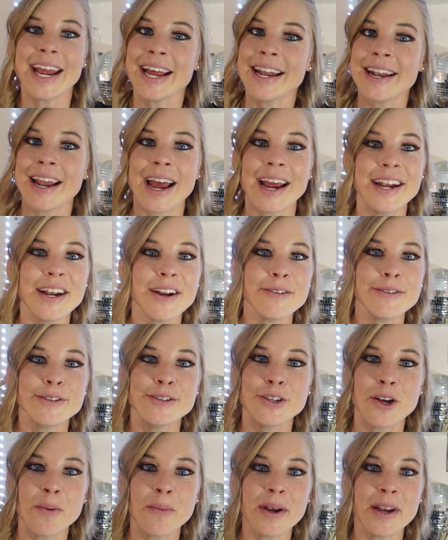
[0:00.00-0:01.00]
And I know
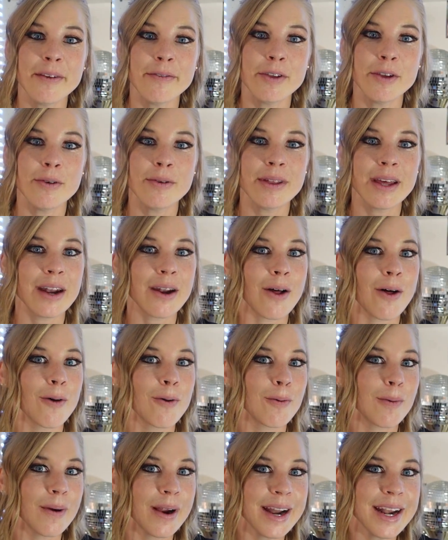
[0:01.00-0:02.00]
so many of you that
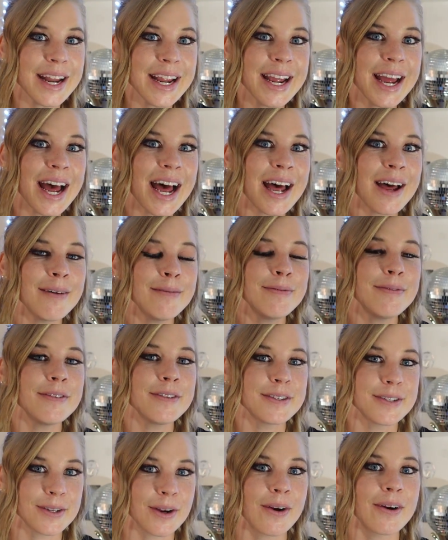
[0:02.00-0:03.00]
already have
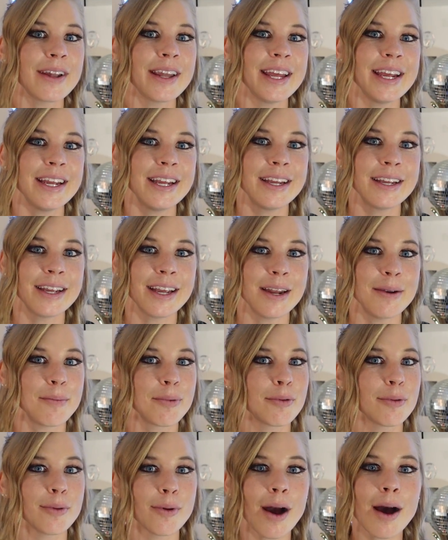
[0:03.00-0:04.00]
Starlink can
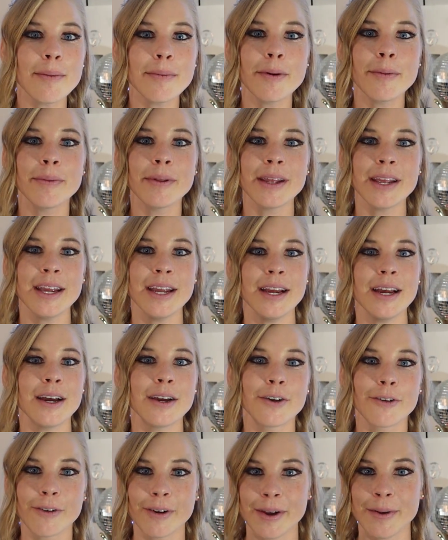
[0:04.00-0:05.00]
probably
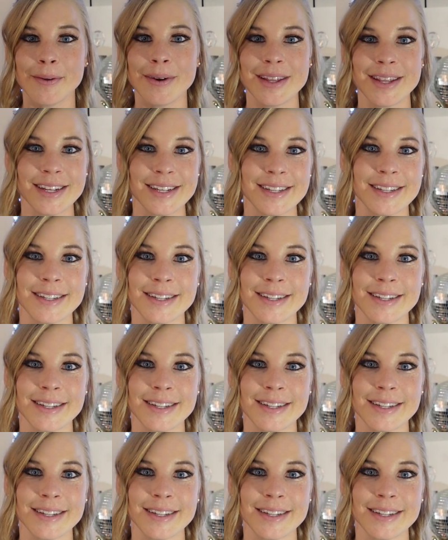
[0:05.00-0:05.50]
agree with this